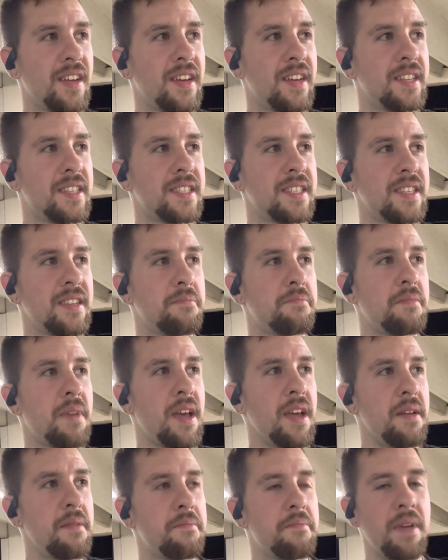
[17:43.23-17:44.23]
See,
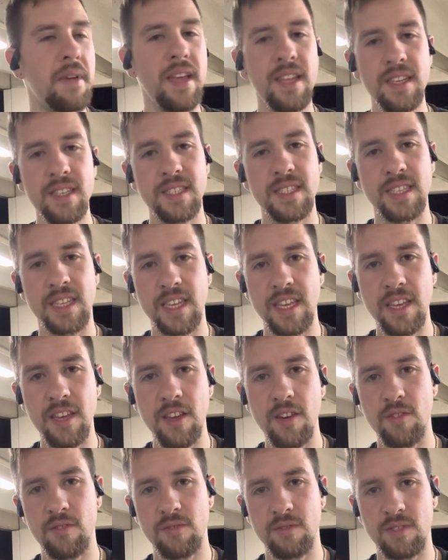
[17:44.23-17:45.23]
men's
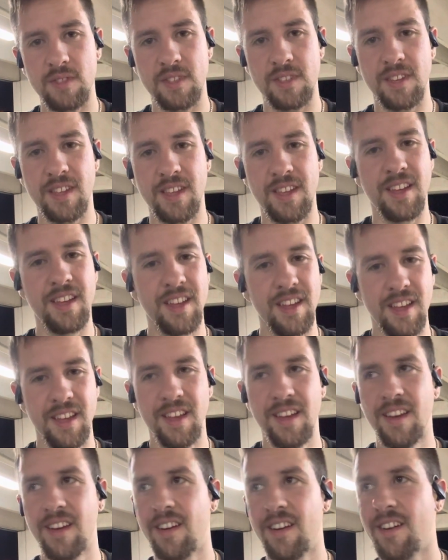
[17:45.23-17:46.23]
egos
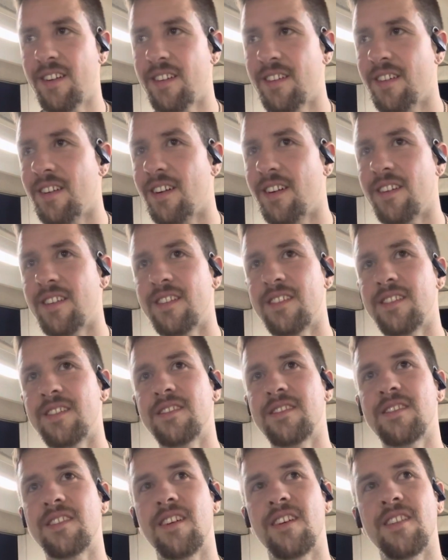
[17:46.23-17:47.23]
are
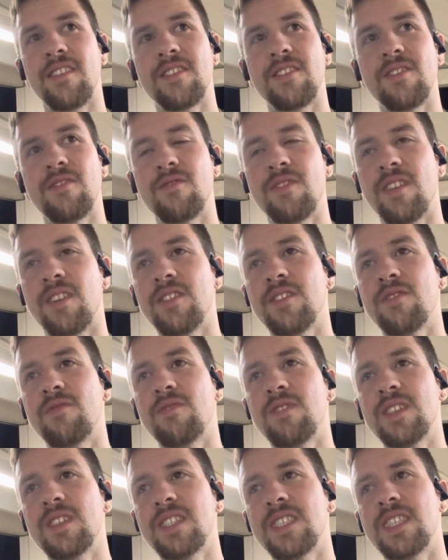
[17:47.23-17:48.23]
the
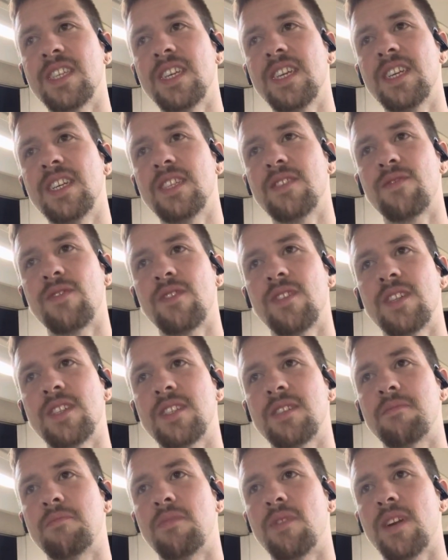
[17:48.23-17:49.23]
worst things for us
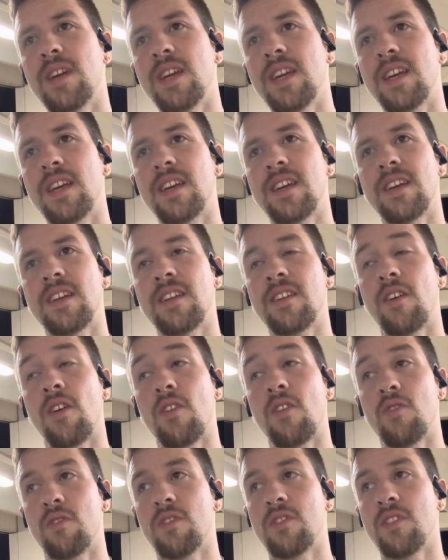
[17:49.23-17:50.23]
to break. They
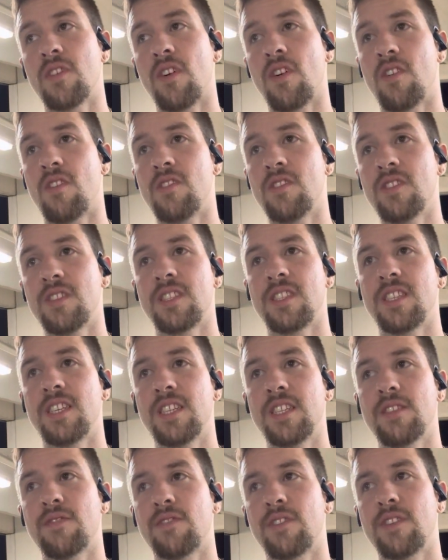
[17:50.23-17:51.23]
are the hardest
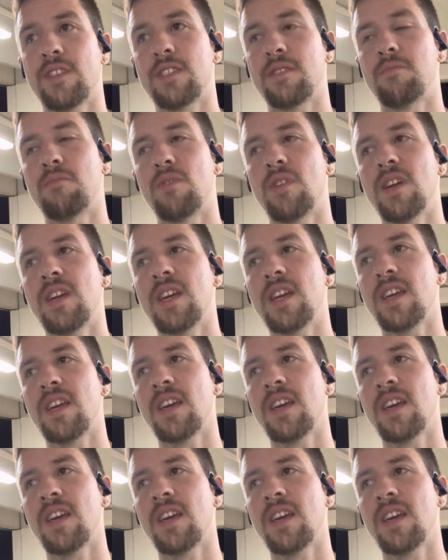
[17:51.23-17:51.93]
things for us to break.